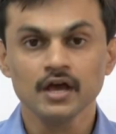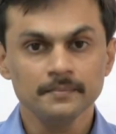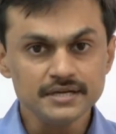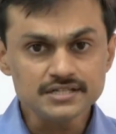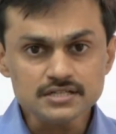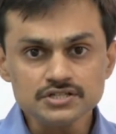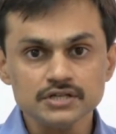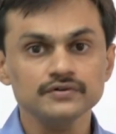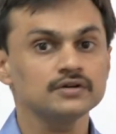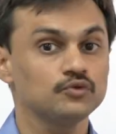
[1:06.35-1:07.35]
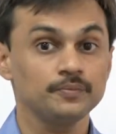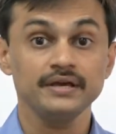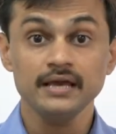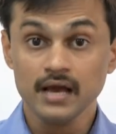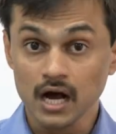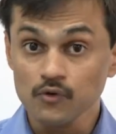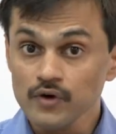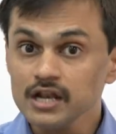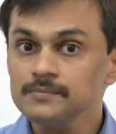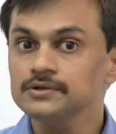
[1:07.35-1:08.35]
Peter Stevens would be
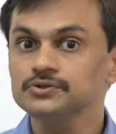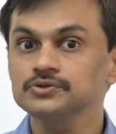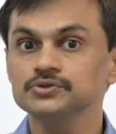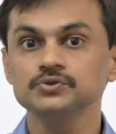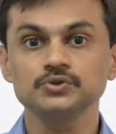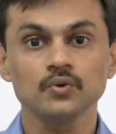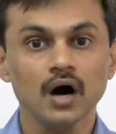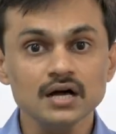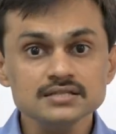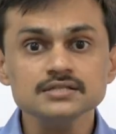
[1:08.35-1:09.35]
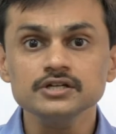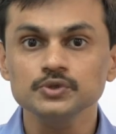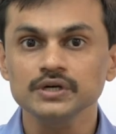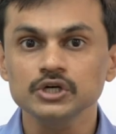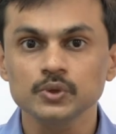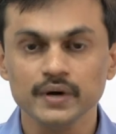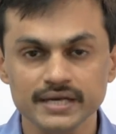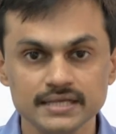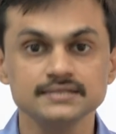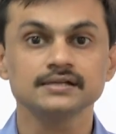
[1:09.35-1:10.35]
available to you to answer your
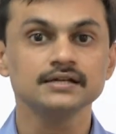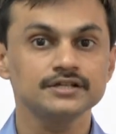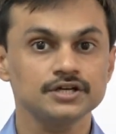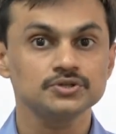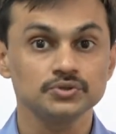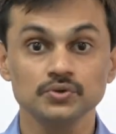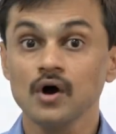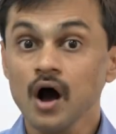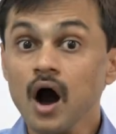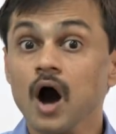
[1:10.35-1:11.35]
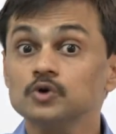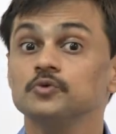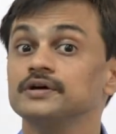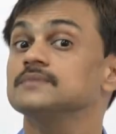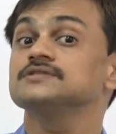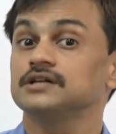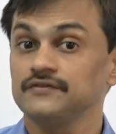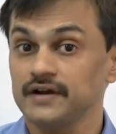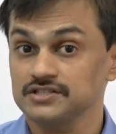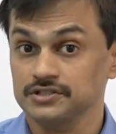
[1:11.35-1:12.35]
queries related to how to become
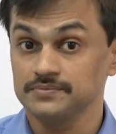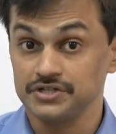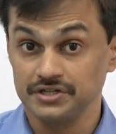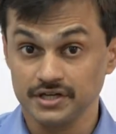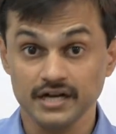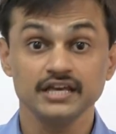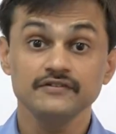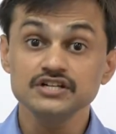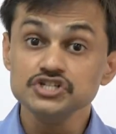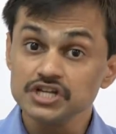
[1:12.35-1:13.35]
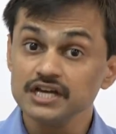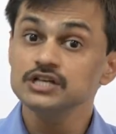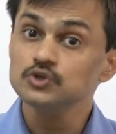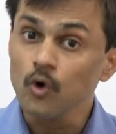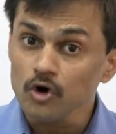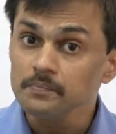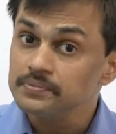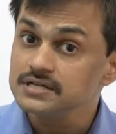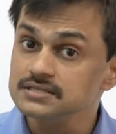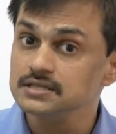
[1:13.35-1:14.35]
certified Scrum trainer, and he will share his own
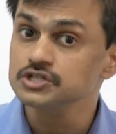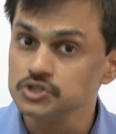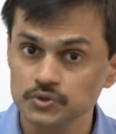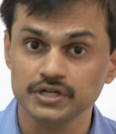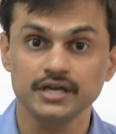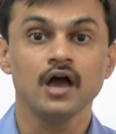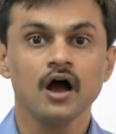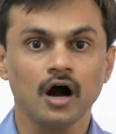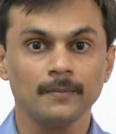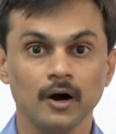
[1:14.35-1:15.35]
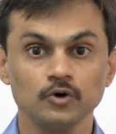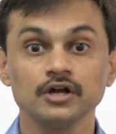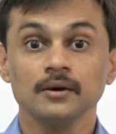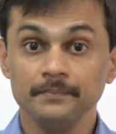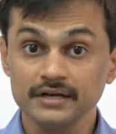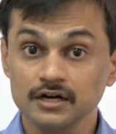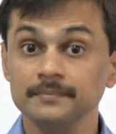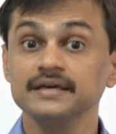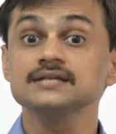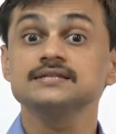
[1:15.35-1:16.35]
personal story about
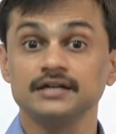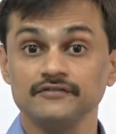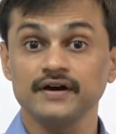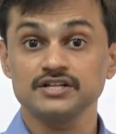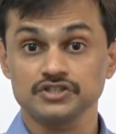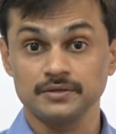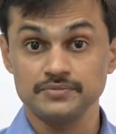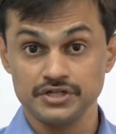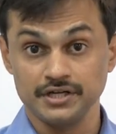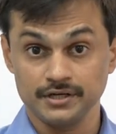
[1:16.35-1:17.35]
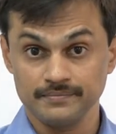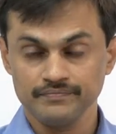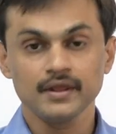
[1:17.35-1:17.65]
becoming a certified Scrum trainer.